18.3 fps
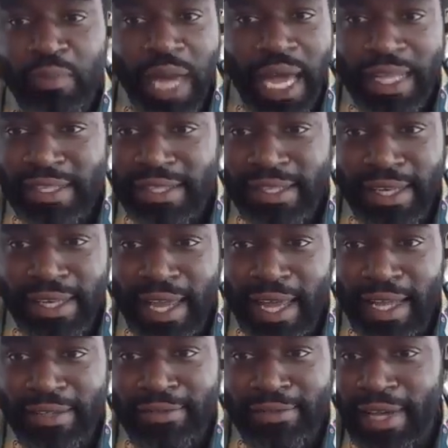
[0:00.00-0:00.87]
Batson
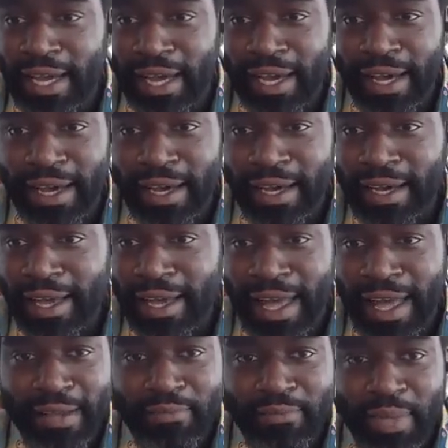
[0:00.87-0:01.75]

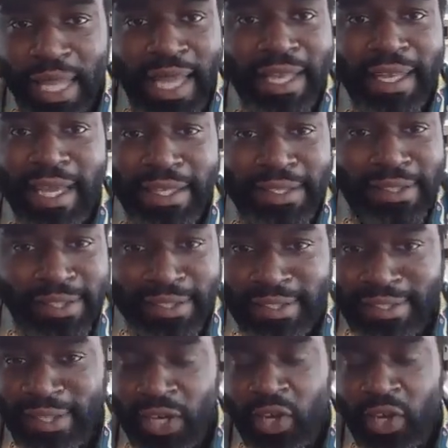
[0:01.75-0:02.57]
at Black Nexus.